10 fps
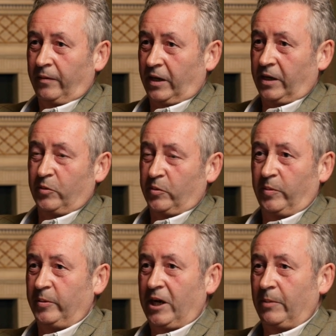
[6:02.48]
Adams would
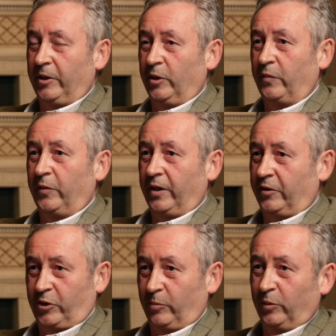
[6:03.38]
have been happy enough with
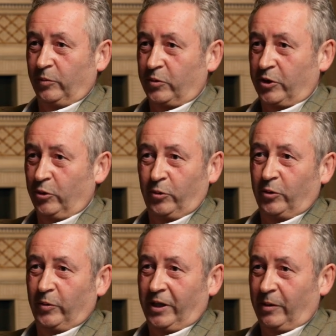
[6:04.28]
that. Trimble was a
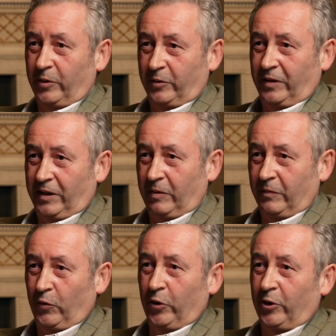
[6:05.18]
no-no, and he would have, he
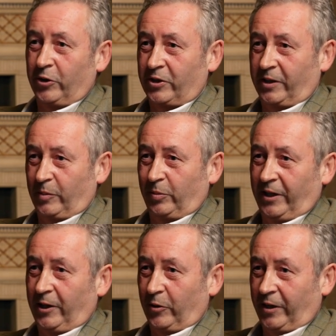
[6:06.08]
avoided us like the
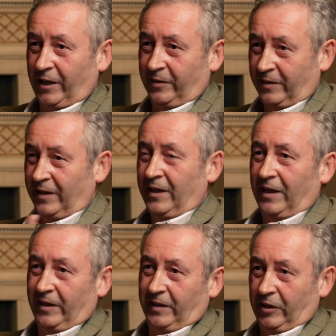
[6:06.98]
plague or getting
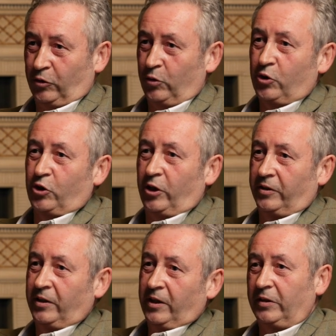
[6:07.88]
in like a two-shot.